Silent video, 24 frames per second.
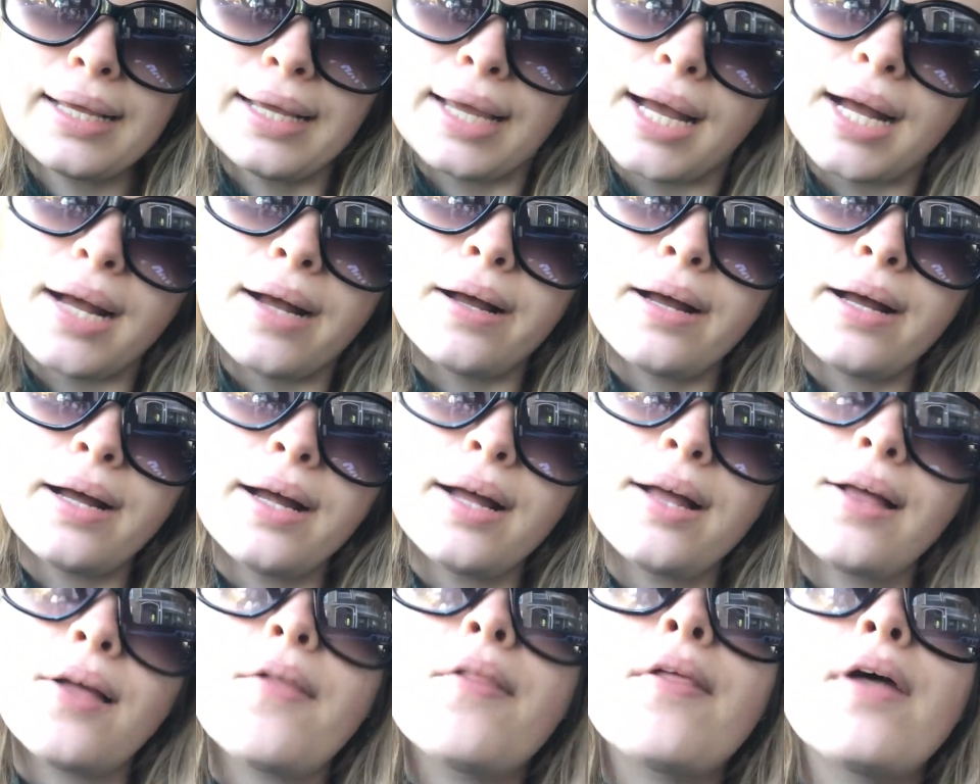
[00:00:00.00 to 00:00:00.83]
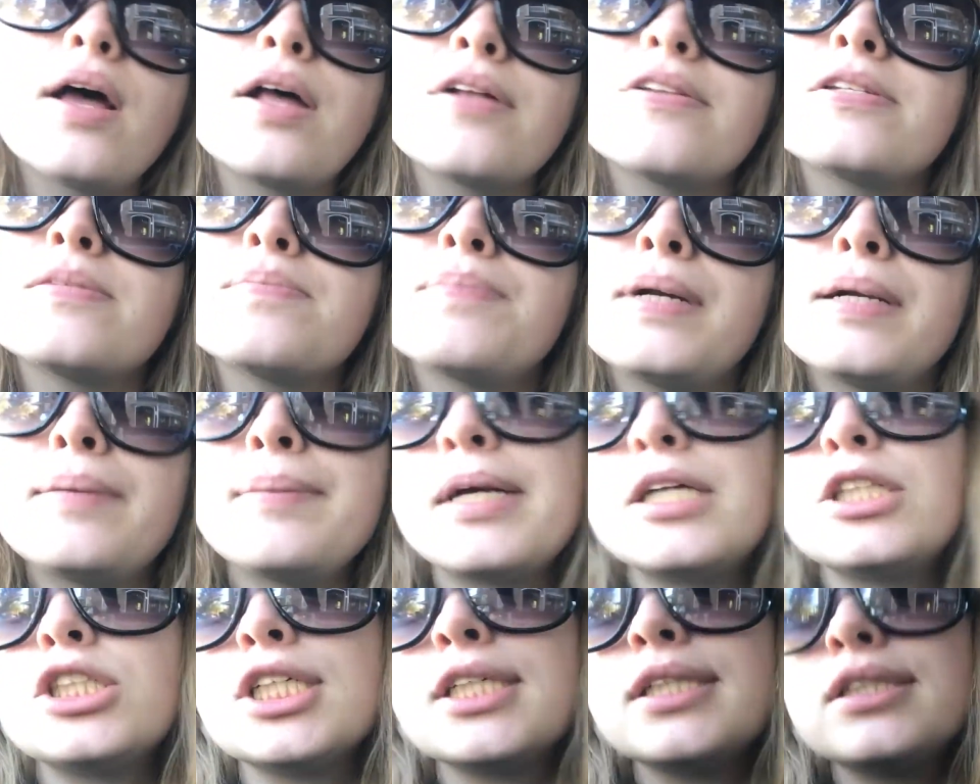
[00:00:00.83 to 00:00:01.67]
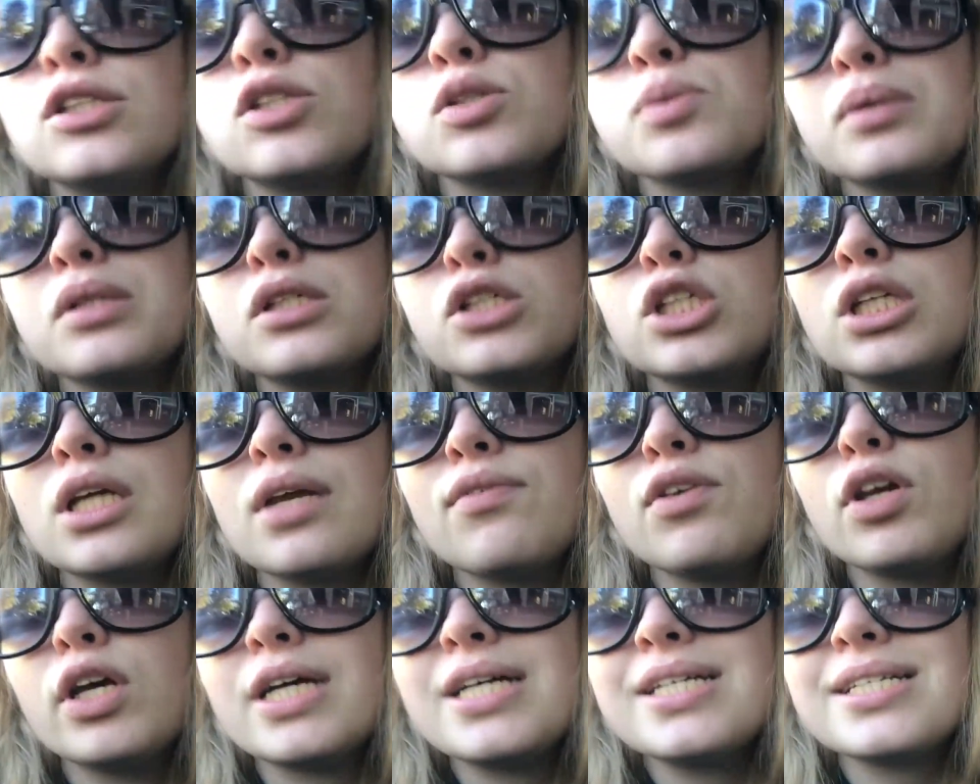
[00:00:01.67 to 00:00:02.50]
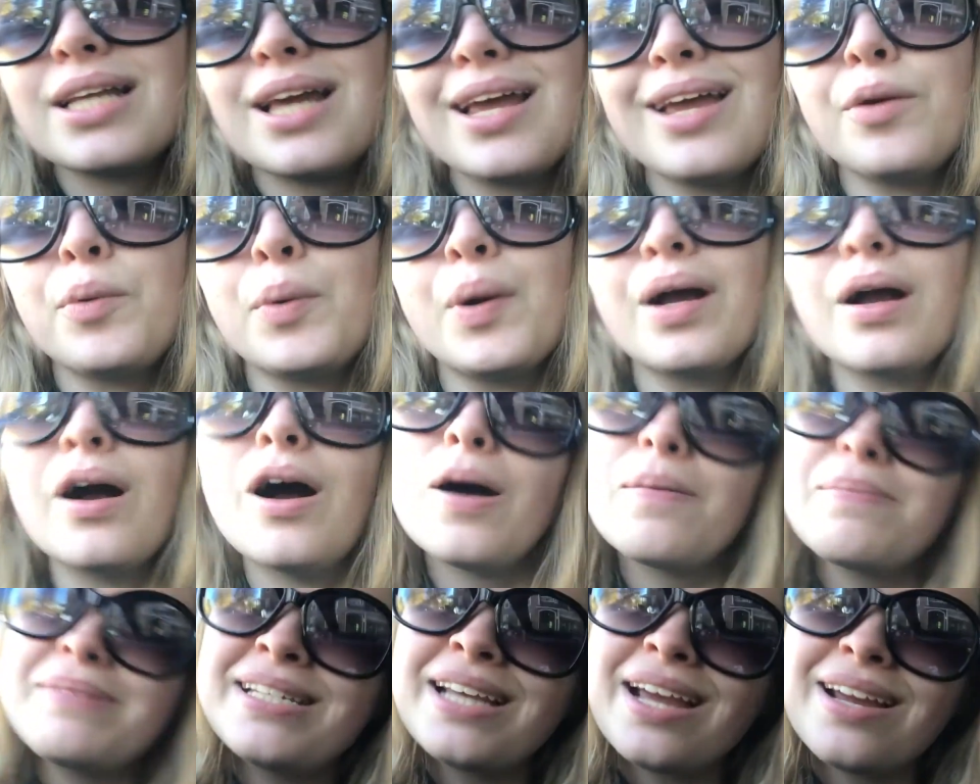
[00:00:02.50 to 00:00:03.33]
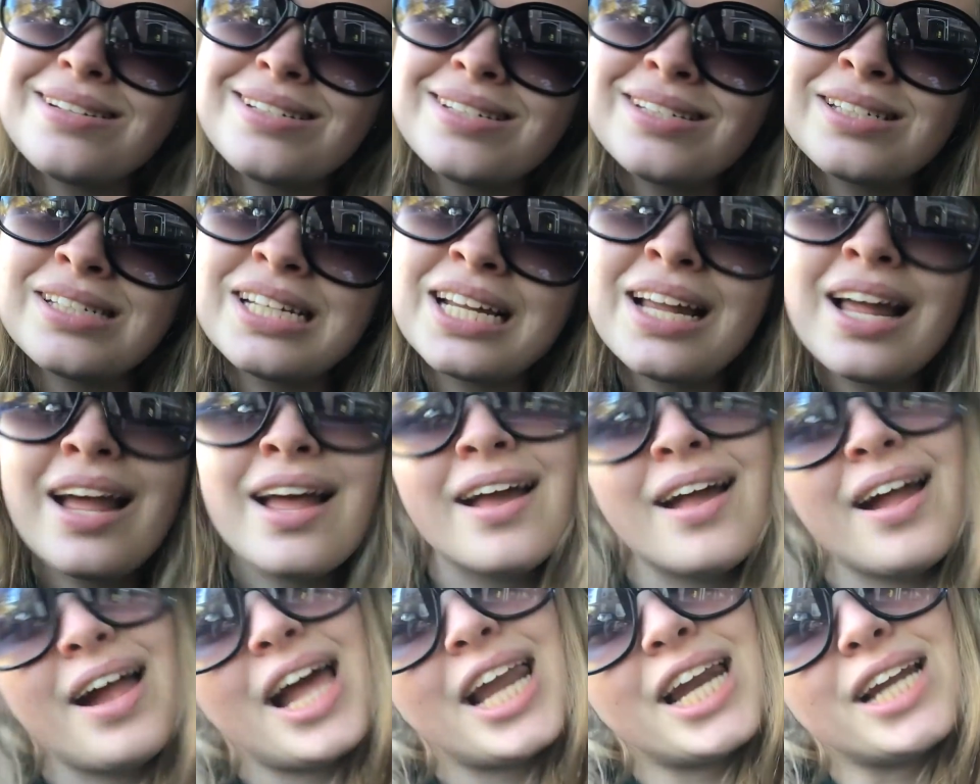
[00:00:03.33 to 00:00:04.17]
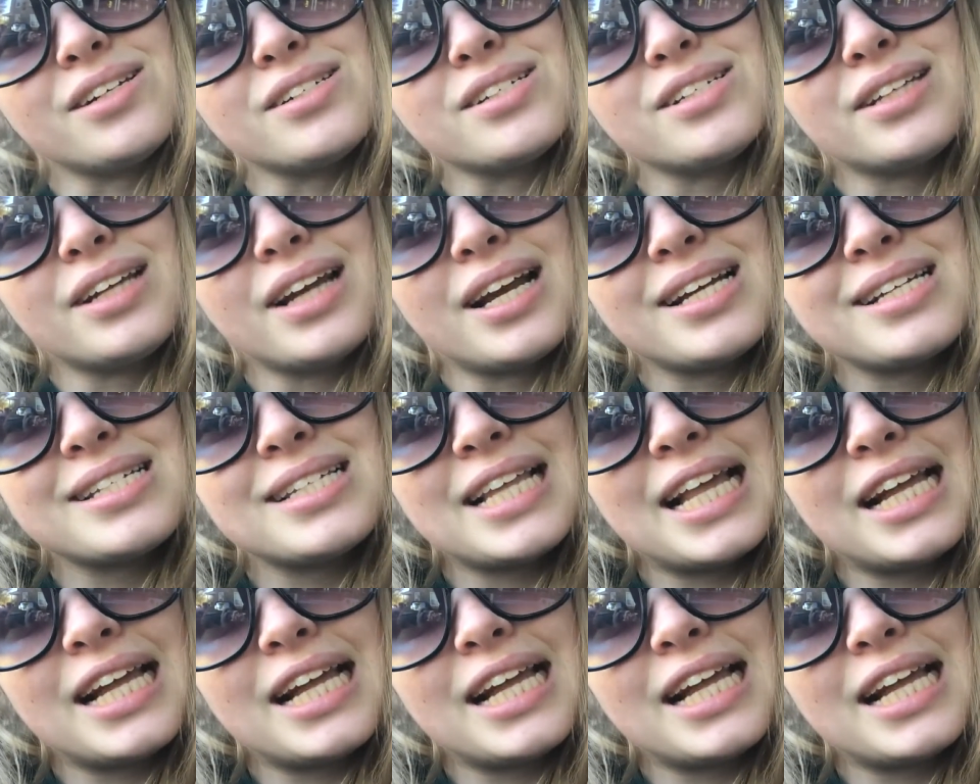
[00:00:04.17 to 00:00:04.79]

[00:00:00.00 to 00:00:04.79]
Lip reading: yeah, that's pretty much it. Just wanted to give you guys a quick update. I'll see you guys